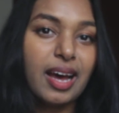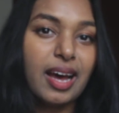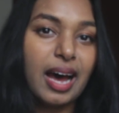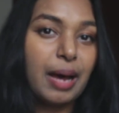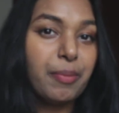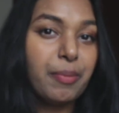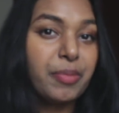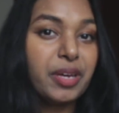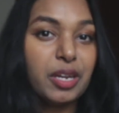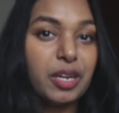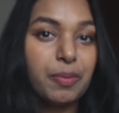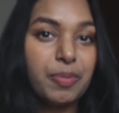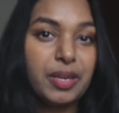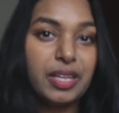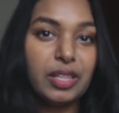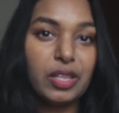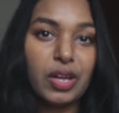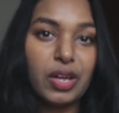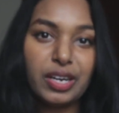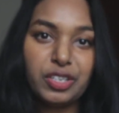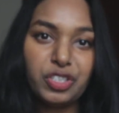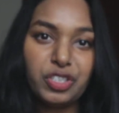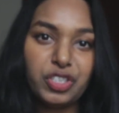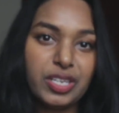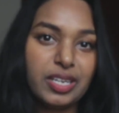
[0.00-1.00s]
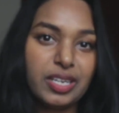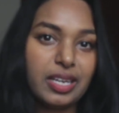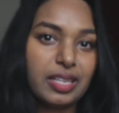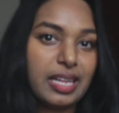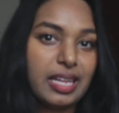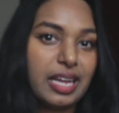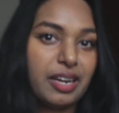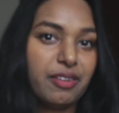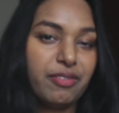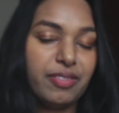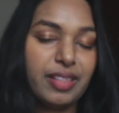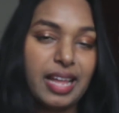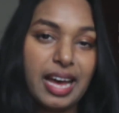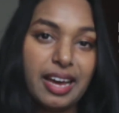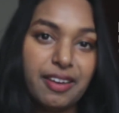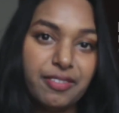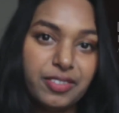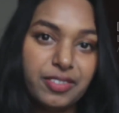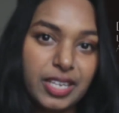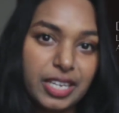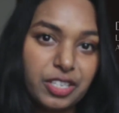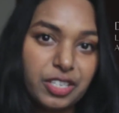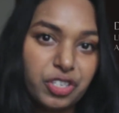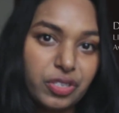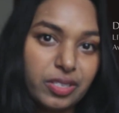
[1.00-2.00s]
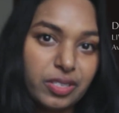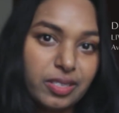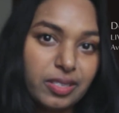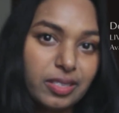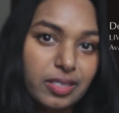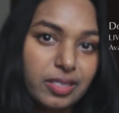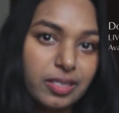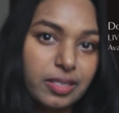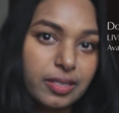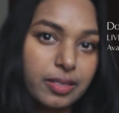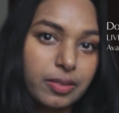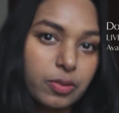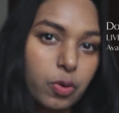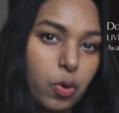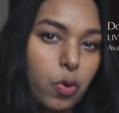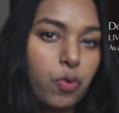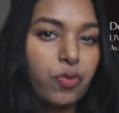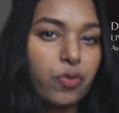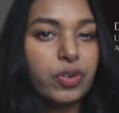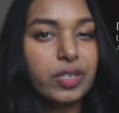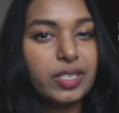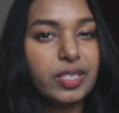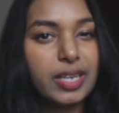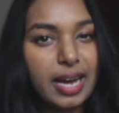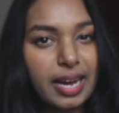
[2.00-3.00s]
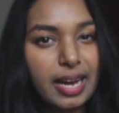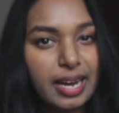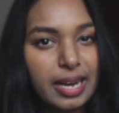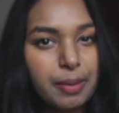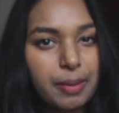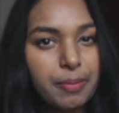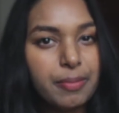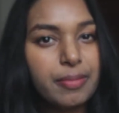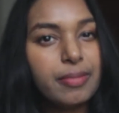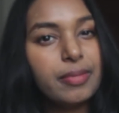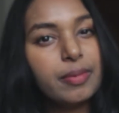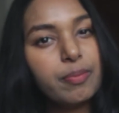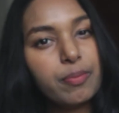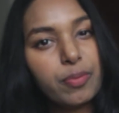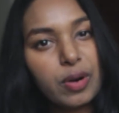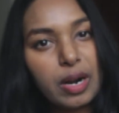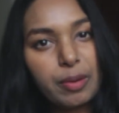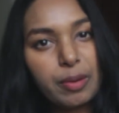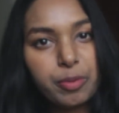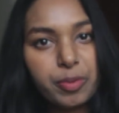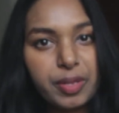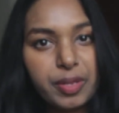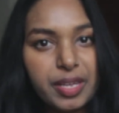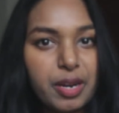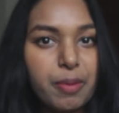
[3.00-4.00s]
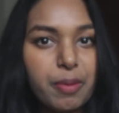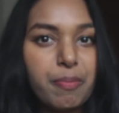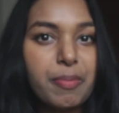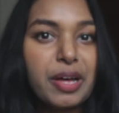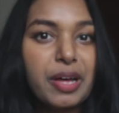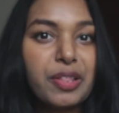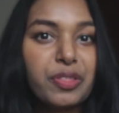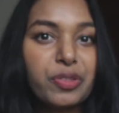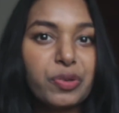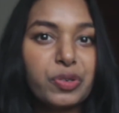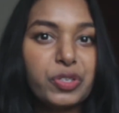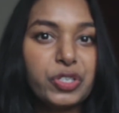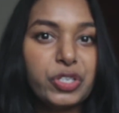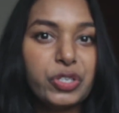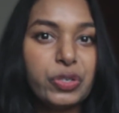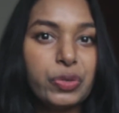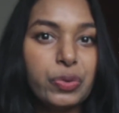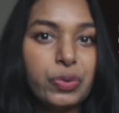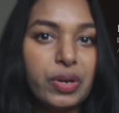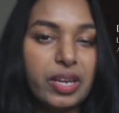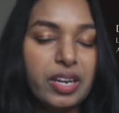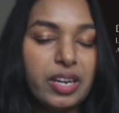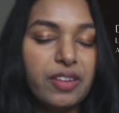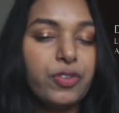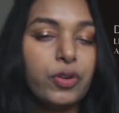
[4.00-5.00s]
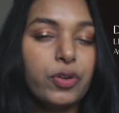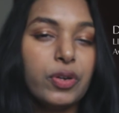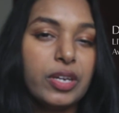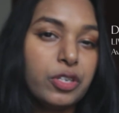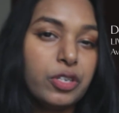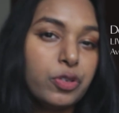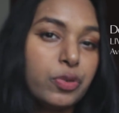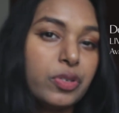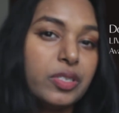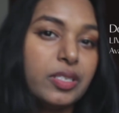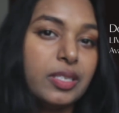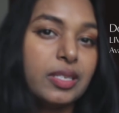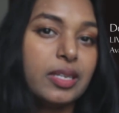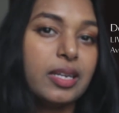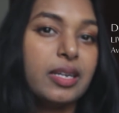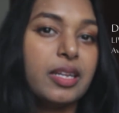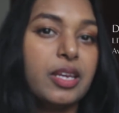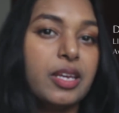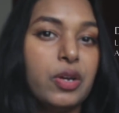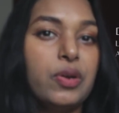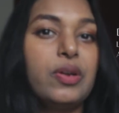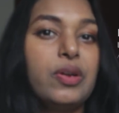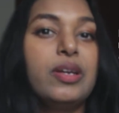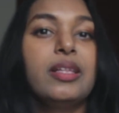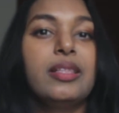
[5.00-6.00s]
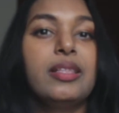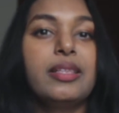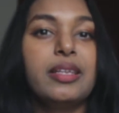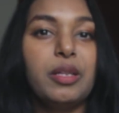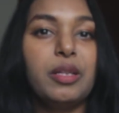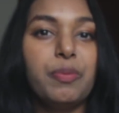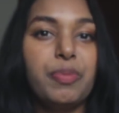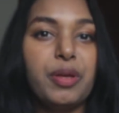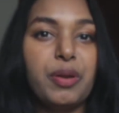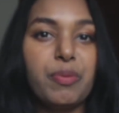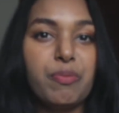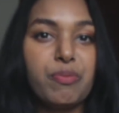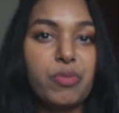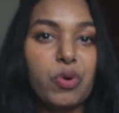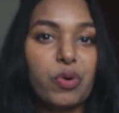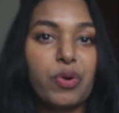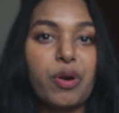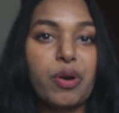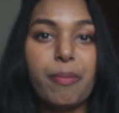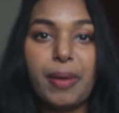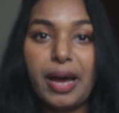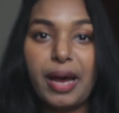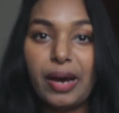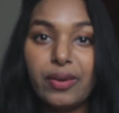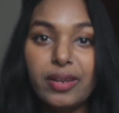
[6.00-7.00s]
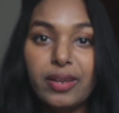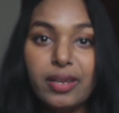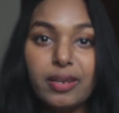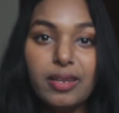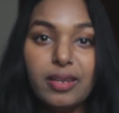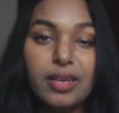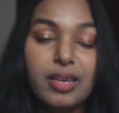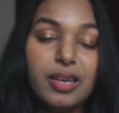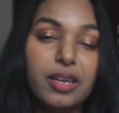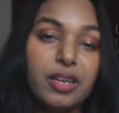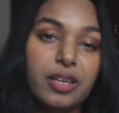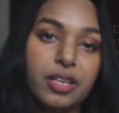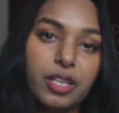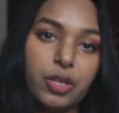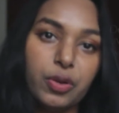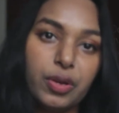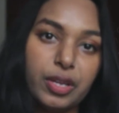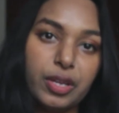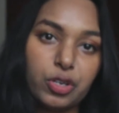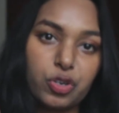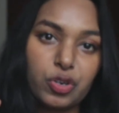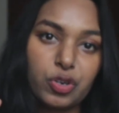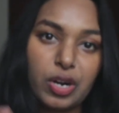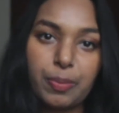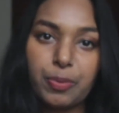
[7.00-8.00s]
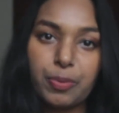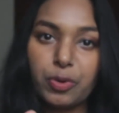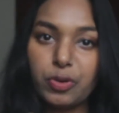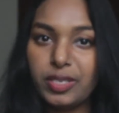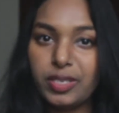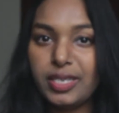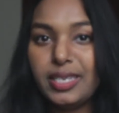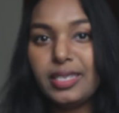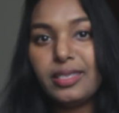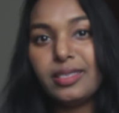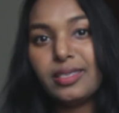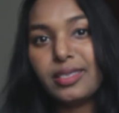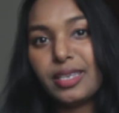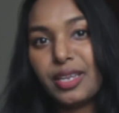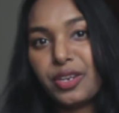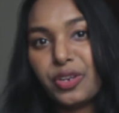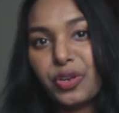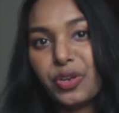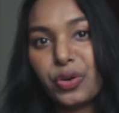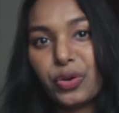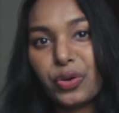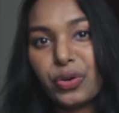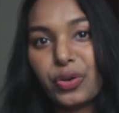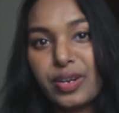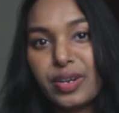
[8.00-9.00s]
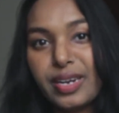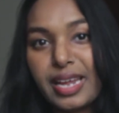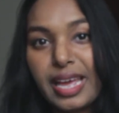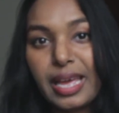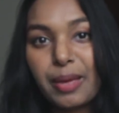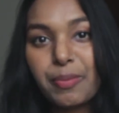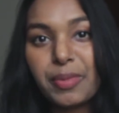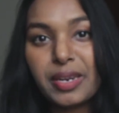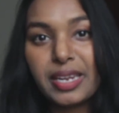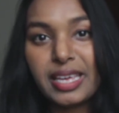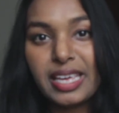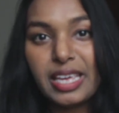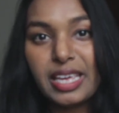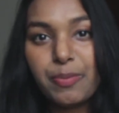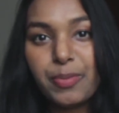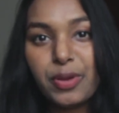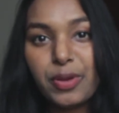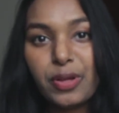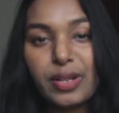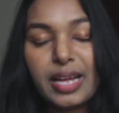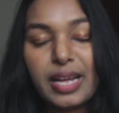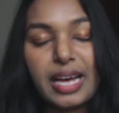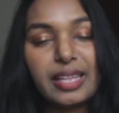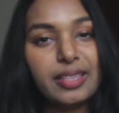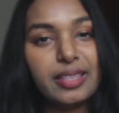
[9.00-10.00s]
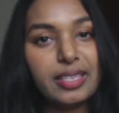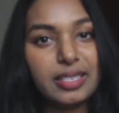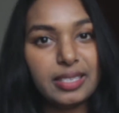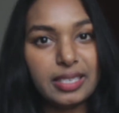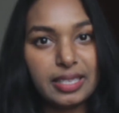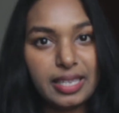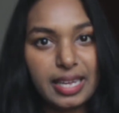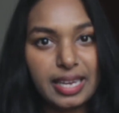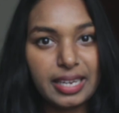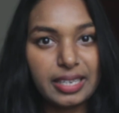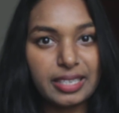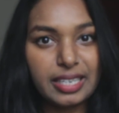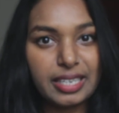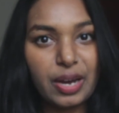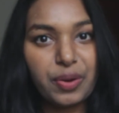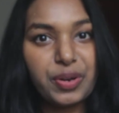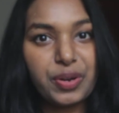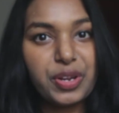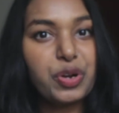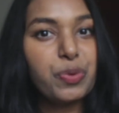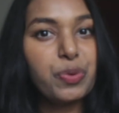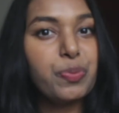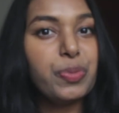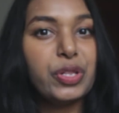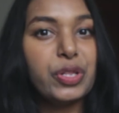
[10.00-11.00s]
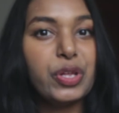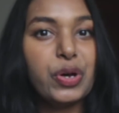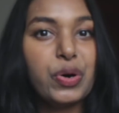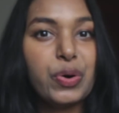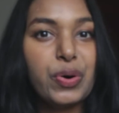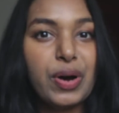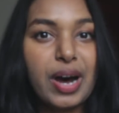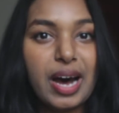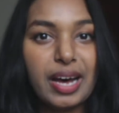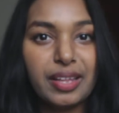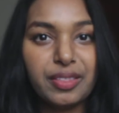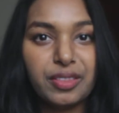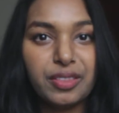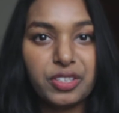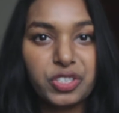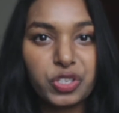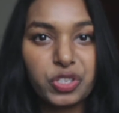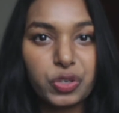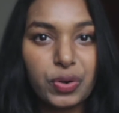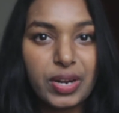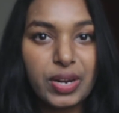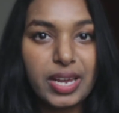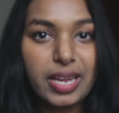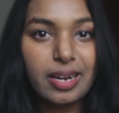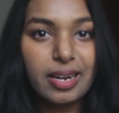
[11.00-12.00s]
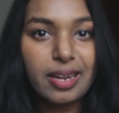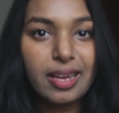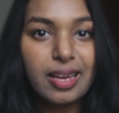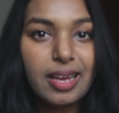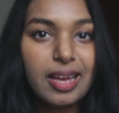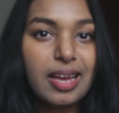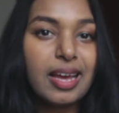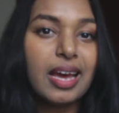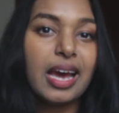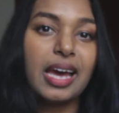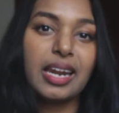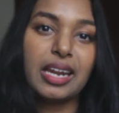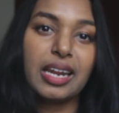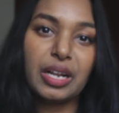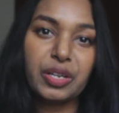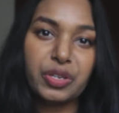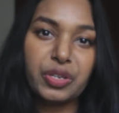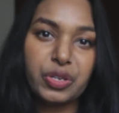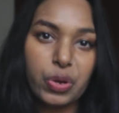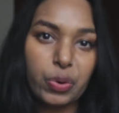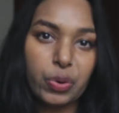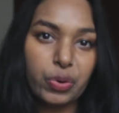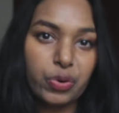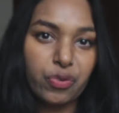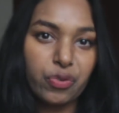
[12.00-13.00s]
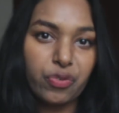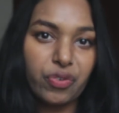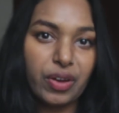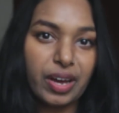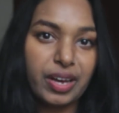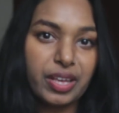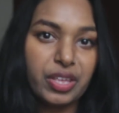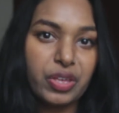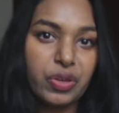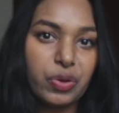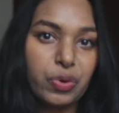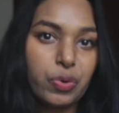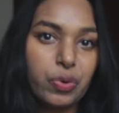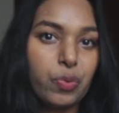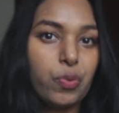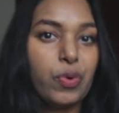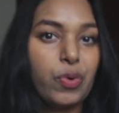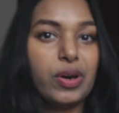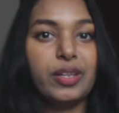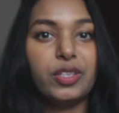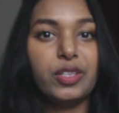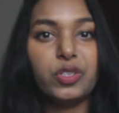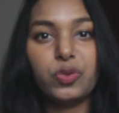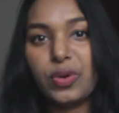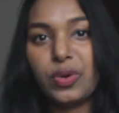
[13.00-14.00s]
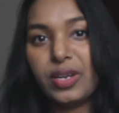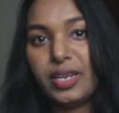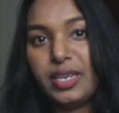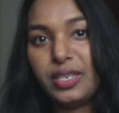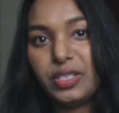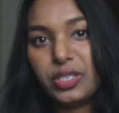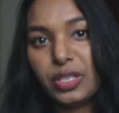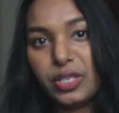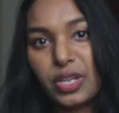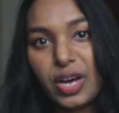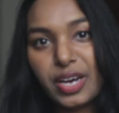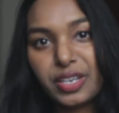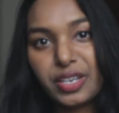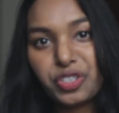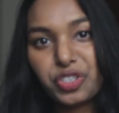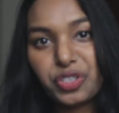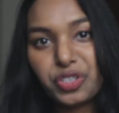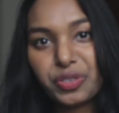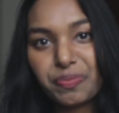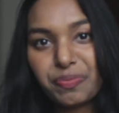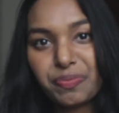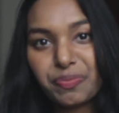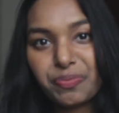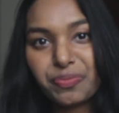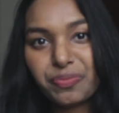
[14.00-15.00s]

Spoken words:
I'm going to be launching a lot of live sessions over time, probably in a month or 2, and if you're interested in hearing a little bit more about it, you can drop your deets and your name and email at this link down here below on the screen, and I'll notify you when it's ready to launch.